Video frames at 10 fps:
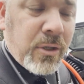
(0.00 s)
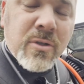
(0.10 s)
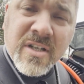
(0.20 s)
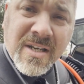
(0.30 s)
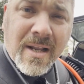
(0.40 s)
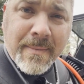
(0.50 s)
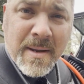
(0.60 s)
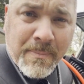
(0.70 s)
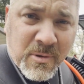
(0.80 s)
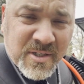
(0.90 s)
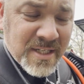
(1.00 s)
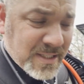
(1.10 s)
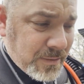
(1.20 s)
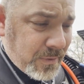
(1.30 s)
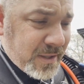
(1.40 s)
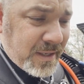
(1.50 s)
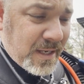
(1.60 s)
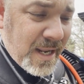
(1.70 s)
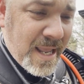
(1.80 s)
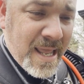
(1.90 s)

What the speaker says: You just got to be persistent with it